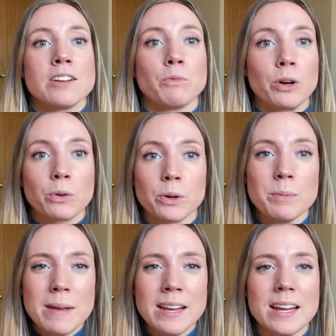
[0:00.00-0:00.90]

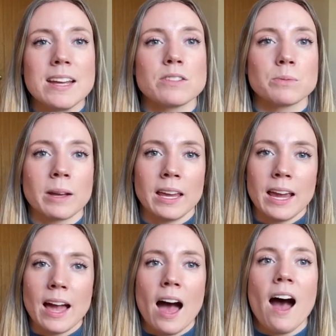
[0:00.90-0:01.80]
Recruitment is
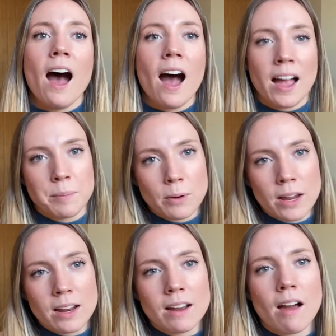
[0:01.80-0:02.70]
really a
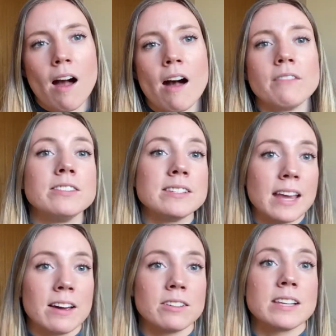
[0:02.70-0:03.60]
hybrid of
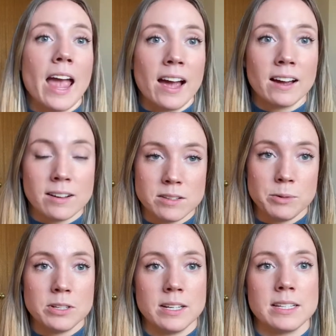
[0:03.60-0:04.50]
sales and
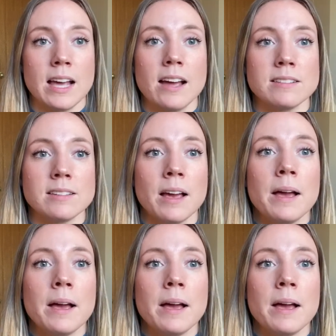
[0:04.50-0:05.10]
customer success.